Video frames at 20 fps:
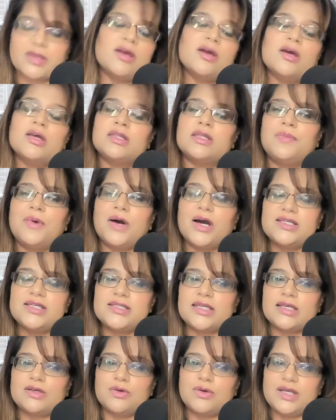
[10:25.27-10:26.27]
Pi cycle
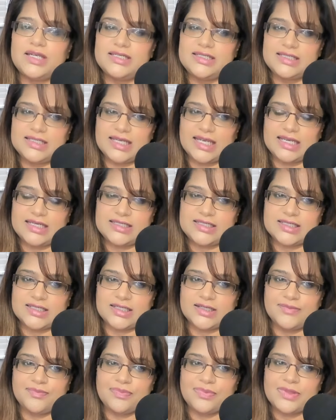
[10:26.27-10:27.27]
indicator,
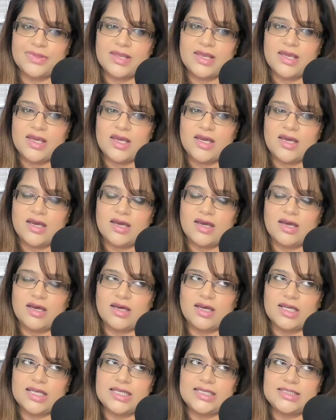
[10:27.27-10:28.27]

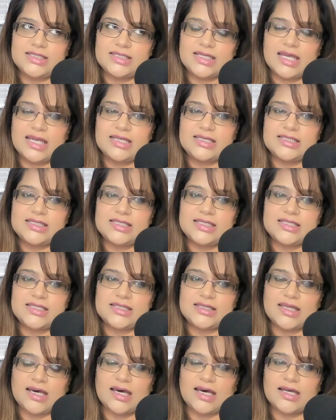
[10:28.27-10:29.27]
indicated
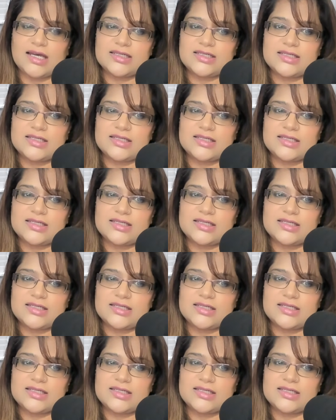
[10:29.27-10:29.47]
that